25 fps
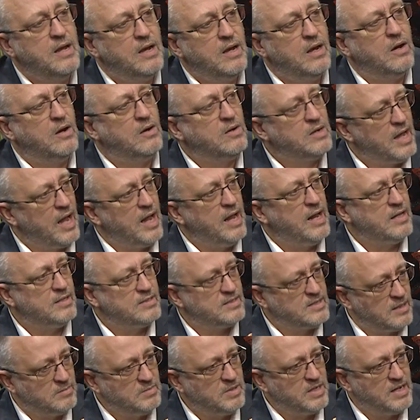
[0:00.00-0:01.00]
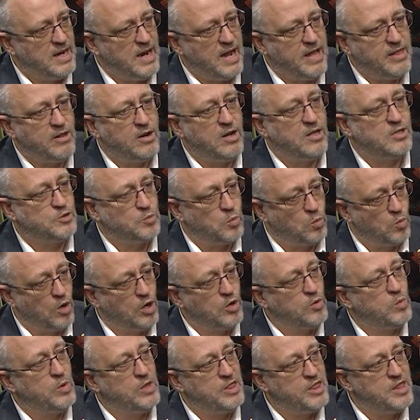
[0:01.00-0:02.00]
okay, let's come together, let's
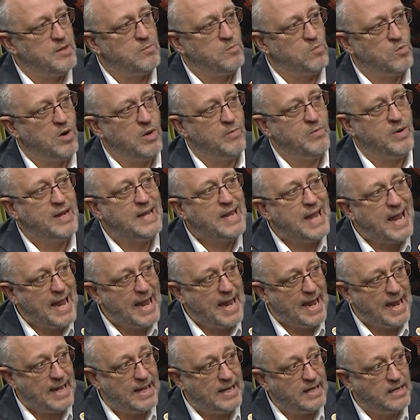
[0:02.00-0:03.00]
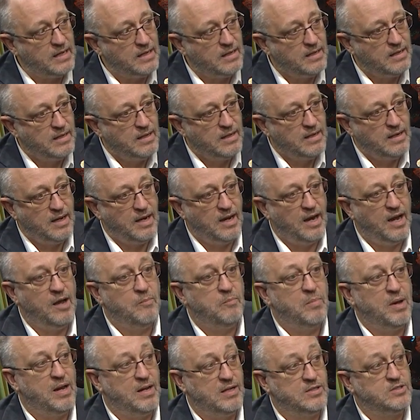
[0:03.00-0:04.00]
work with them where we can, uh,
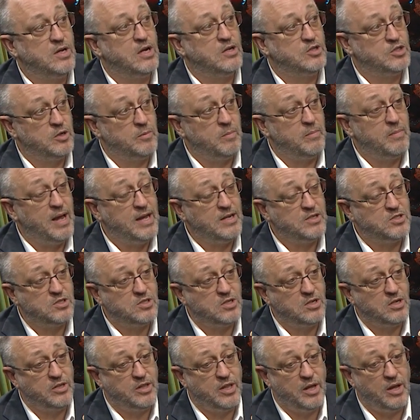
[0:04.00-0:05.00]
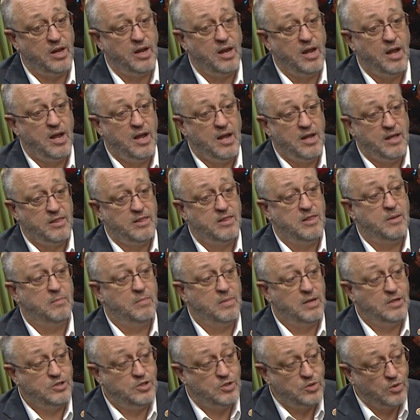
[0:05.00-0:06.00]
but let's also make sure that the
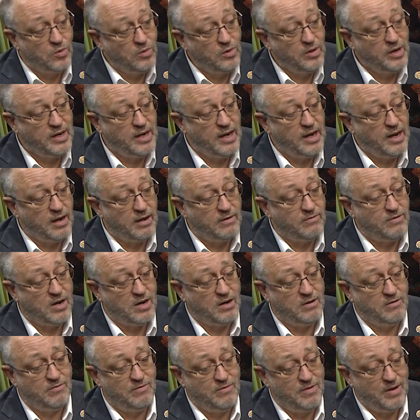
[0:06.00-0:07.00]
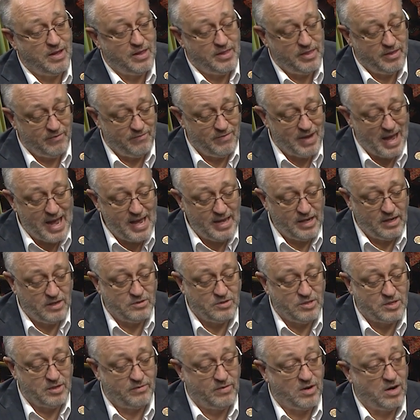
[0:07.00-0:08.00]
majority of our the
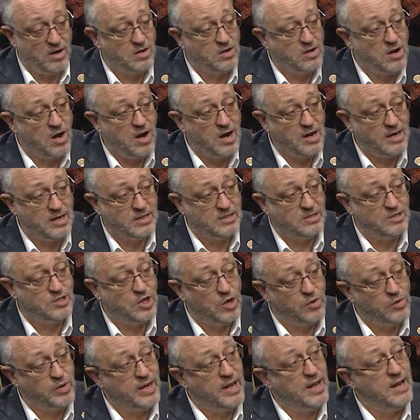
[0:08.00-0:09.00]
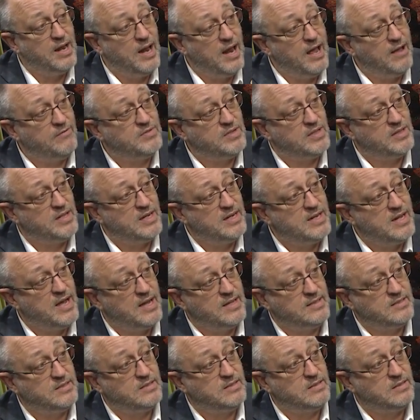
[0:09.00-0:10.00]
values of our caucus don't get left in the
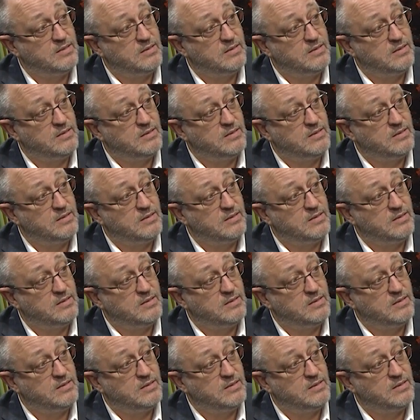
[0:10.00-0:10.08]
dust.